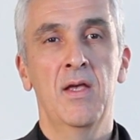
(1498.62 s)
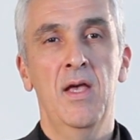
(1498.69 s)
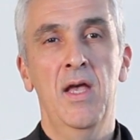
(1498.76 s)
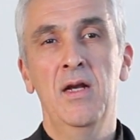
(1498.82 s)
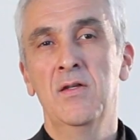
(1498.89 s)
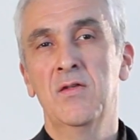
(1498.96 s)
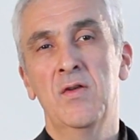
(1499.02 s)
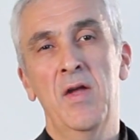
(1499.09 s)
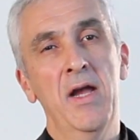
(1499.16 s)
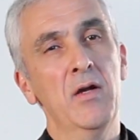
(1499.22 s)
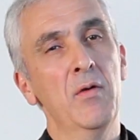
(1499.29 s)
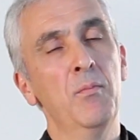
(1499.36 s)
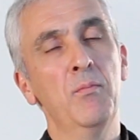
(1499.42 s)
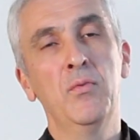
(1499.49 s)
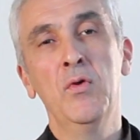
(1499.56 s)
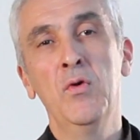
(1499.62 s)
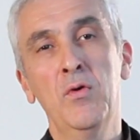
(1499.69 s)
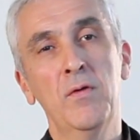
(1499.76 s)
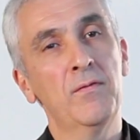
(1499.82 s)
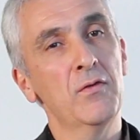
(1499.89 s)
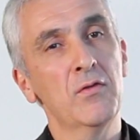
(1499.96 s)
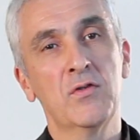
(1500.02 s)
and he sang a
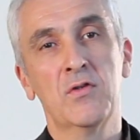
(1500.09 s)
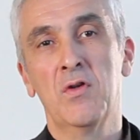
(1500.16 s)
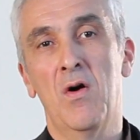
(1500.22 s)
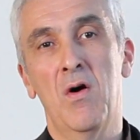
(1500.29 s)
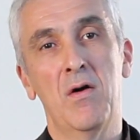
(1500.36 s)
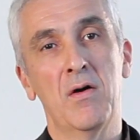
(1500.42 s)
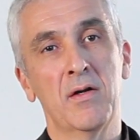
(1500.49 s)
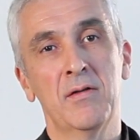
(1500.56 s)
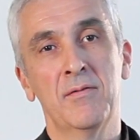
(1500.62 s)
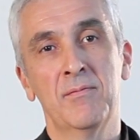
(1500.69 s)
beautiful song